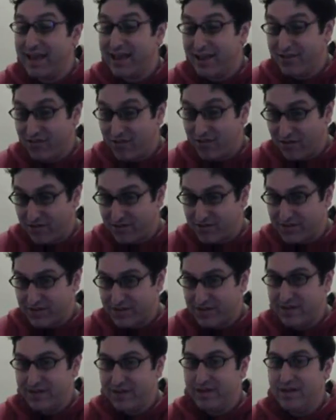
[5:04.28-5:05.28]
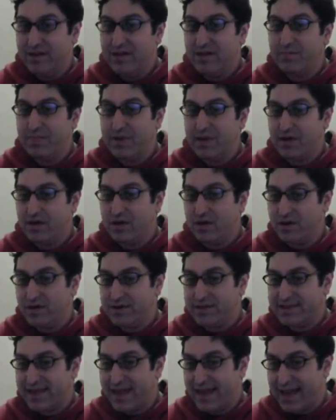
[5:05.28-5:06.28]
heroes
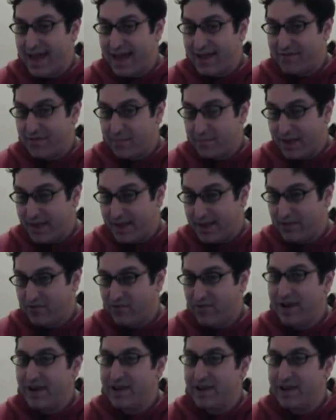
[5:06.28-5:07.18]
because they have a pity